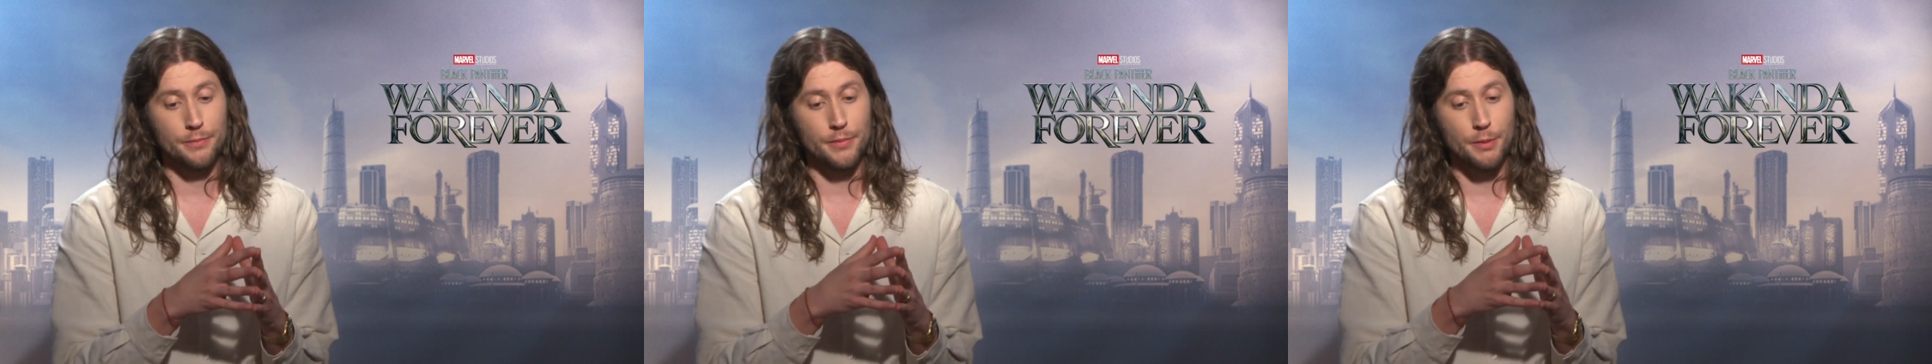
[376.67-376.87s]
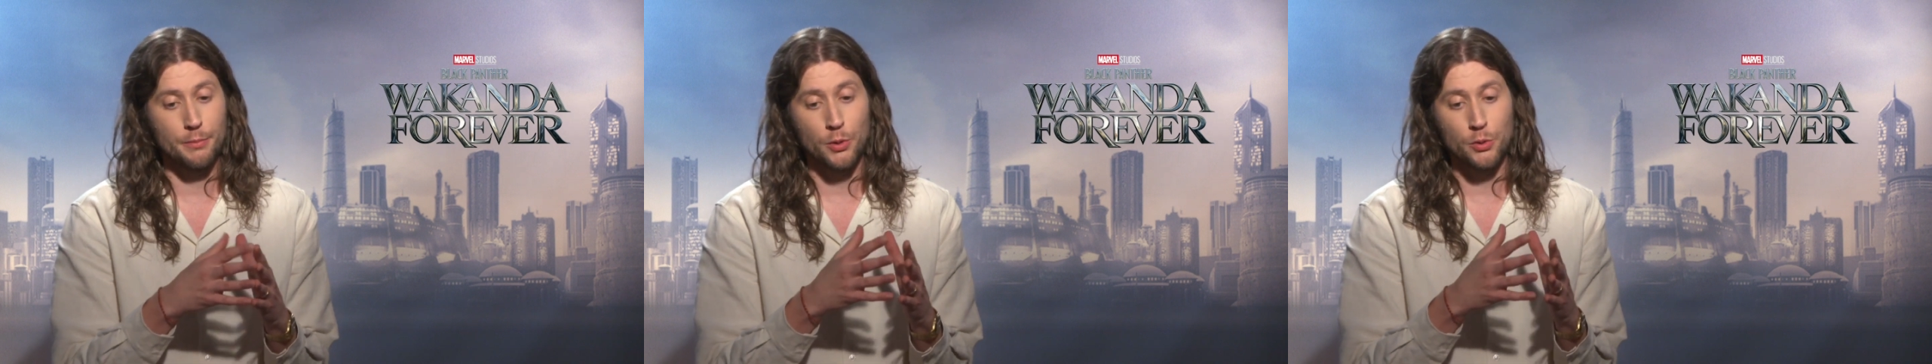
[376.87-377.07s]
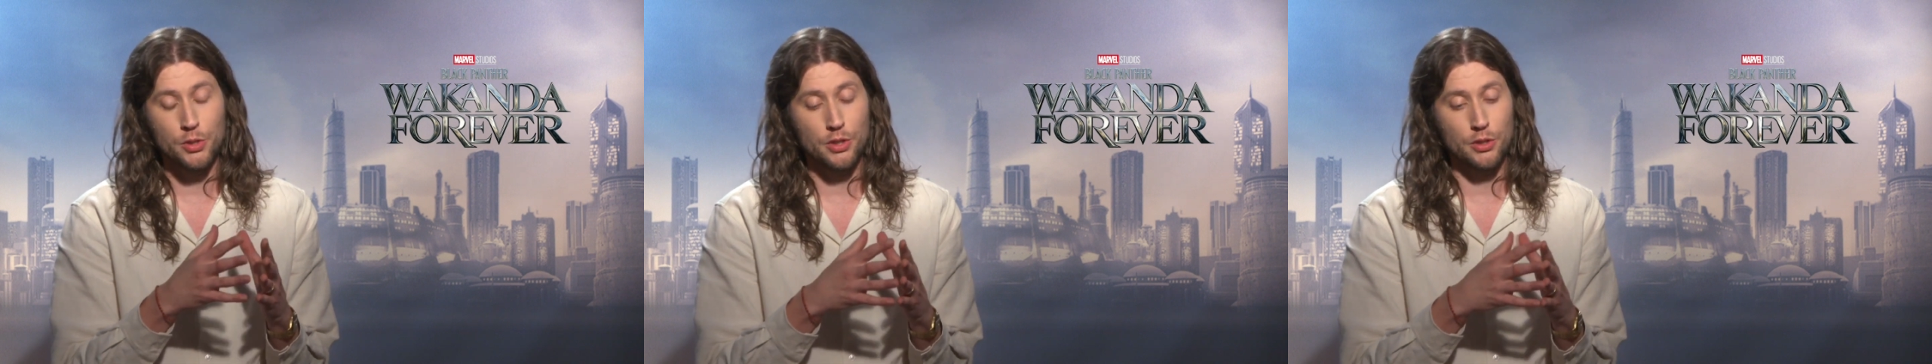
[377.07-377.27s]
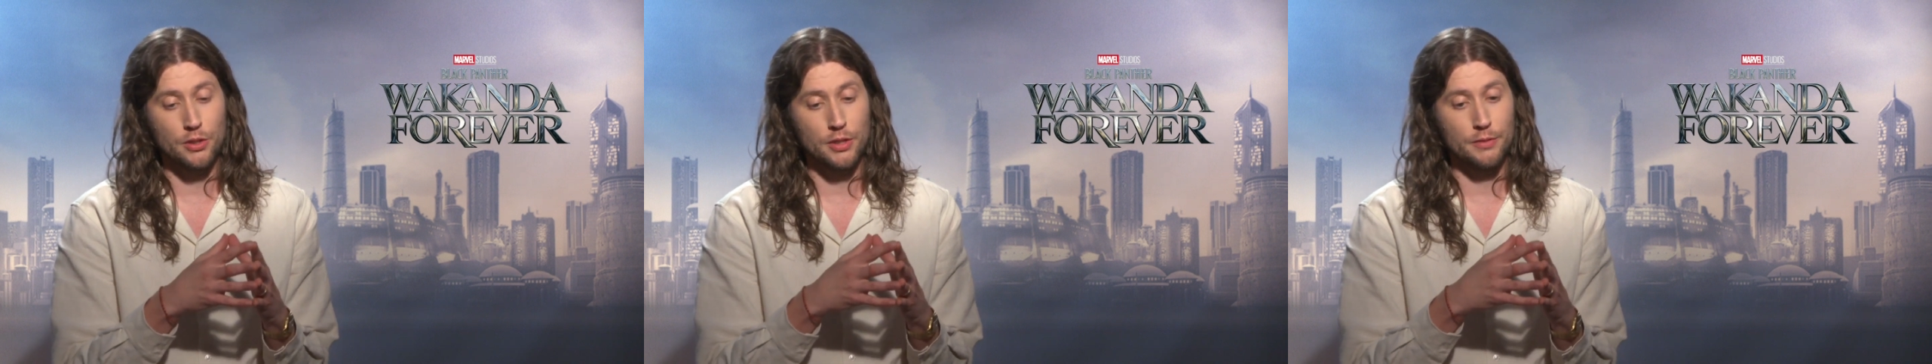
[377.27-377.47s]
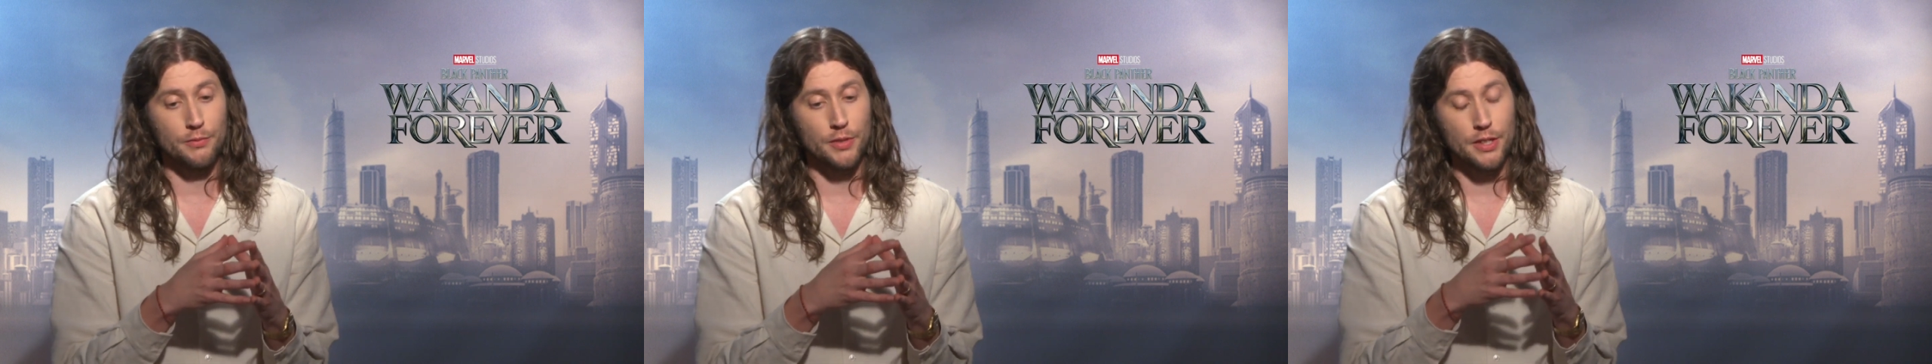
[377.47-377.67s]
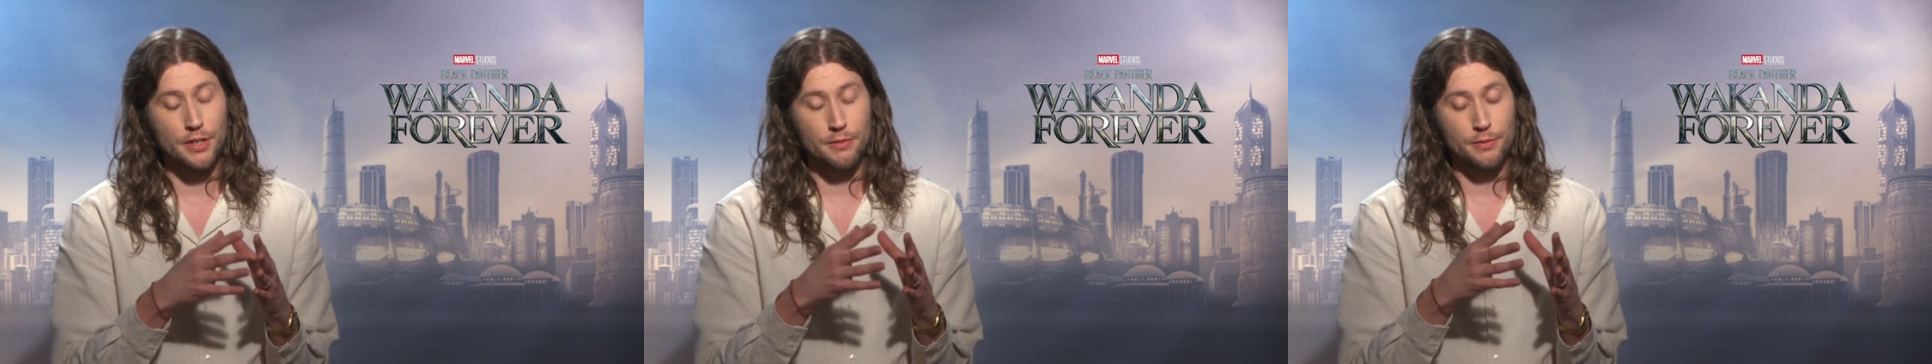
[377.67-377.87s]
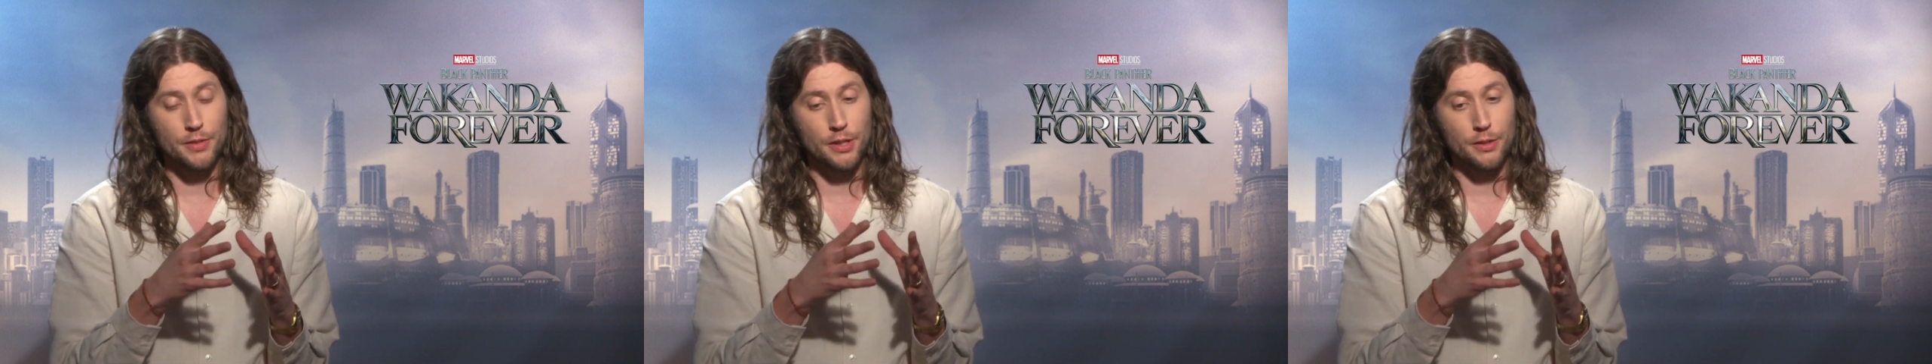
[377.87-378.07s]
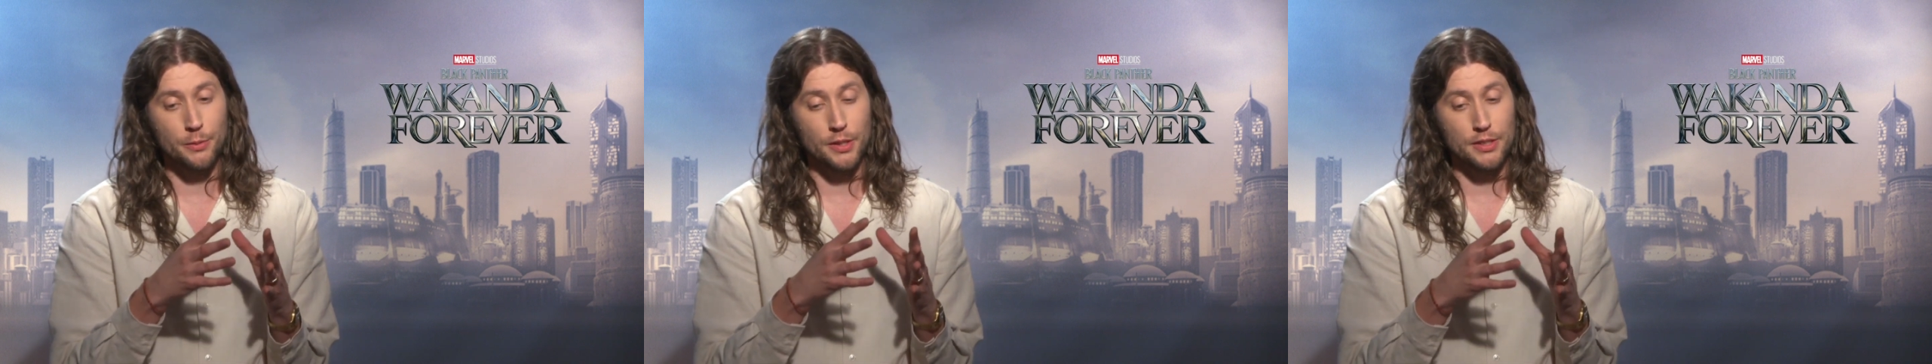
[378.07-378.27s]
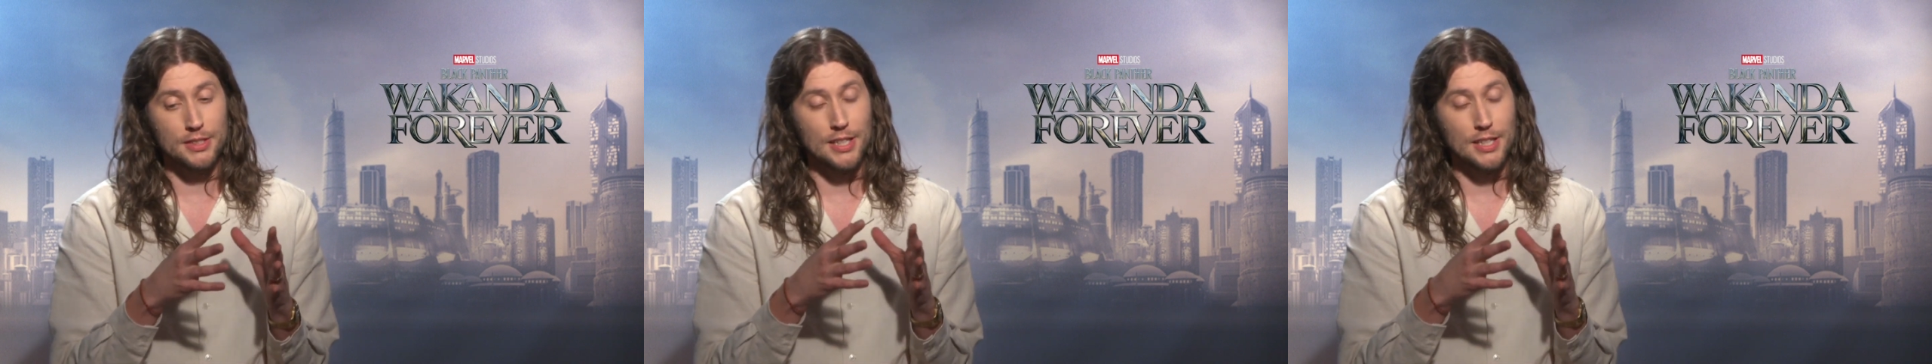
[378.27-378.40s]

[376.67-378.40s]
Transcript: emotional and very, very well